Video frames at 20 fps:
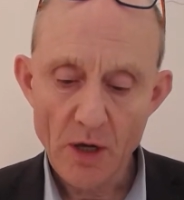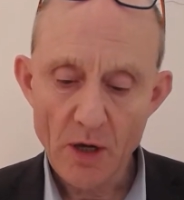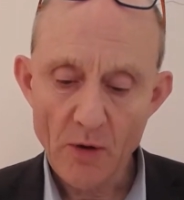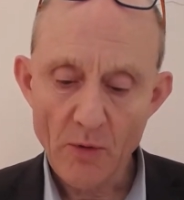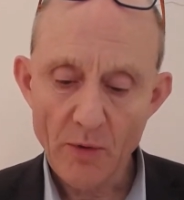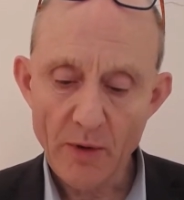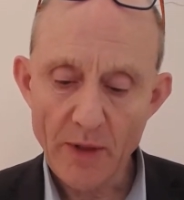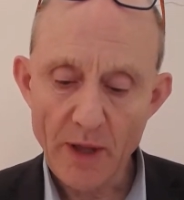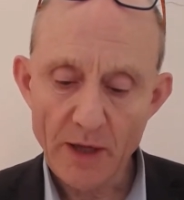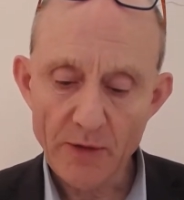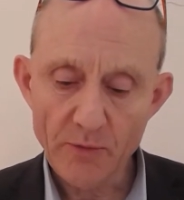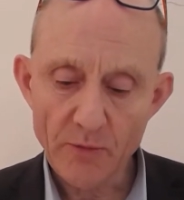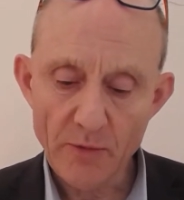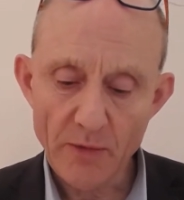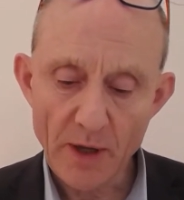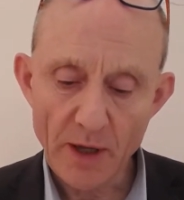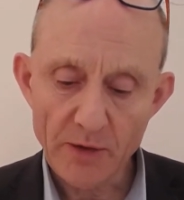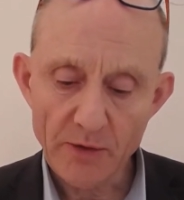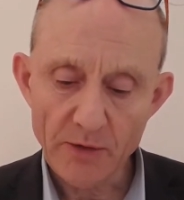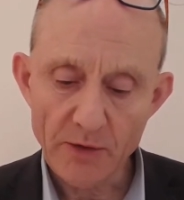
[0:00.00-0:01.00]
Well,
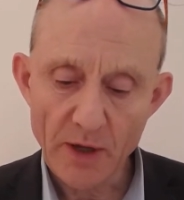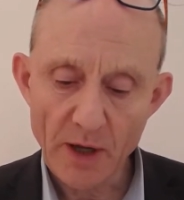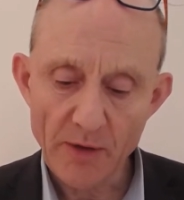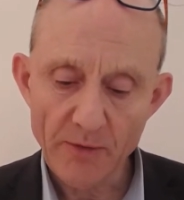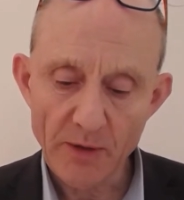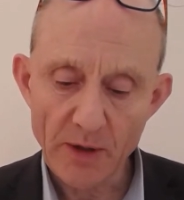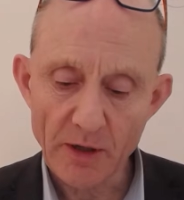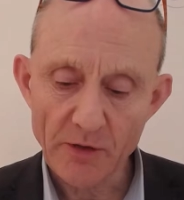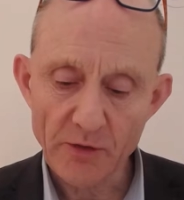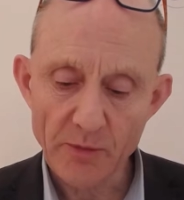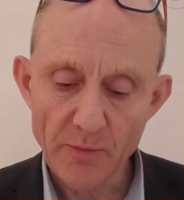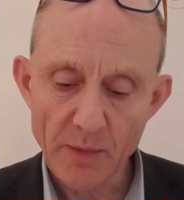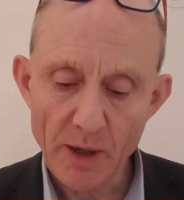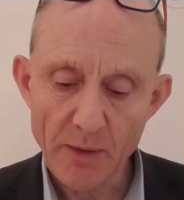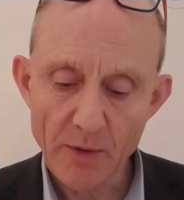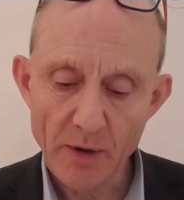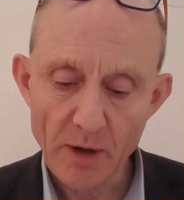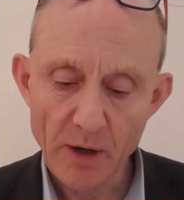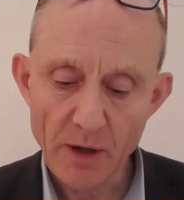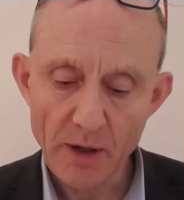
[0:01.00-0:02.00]
that definition,
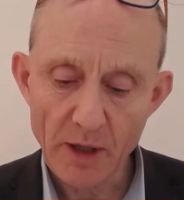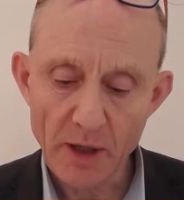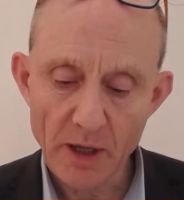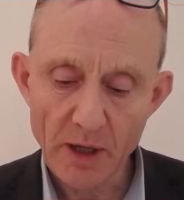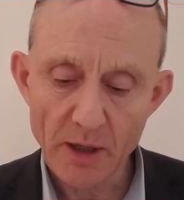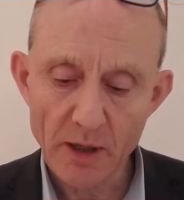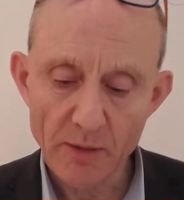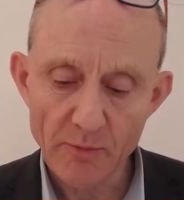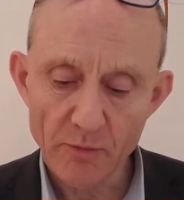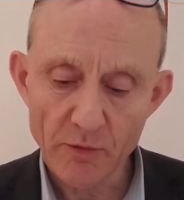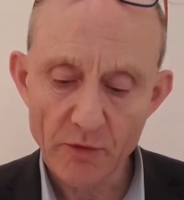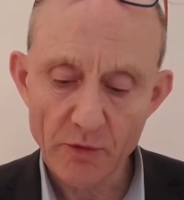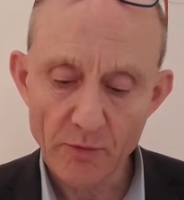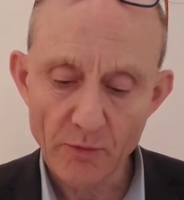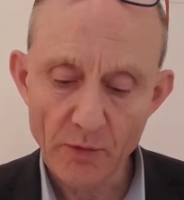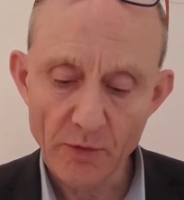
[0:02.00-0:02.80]
kingdoms